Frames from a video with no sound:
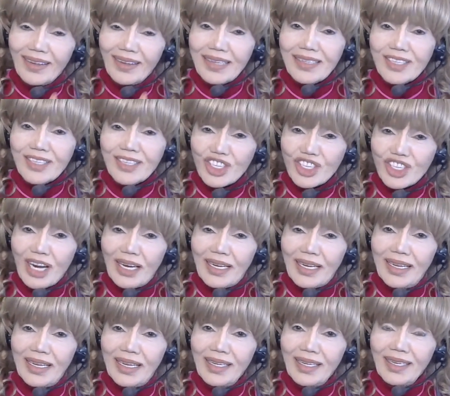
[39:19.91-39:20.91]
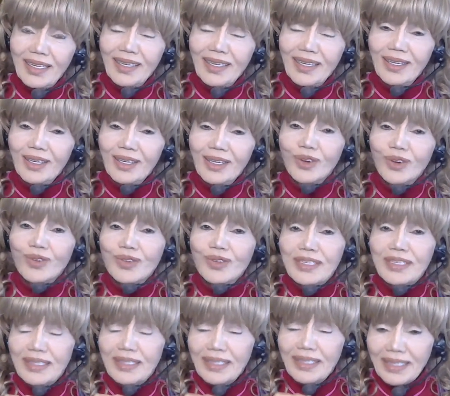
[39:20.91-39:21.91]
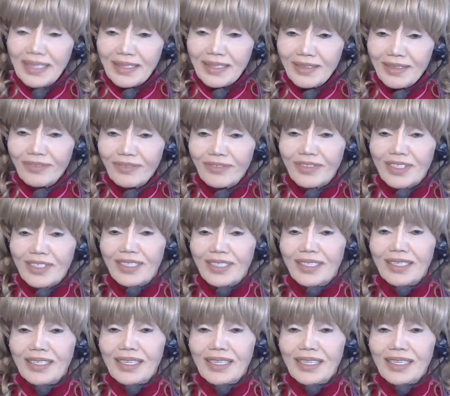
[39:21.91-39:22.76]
There's Shelley, who's lived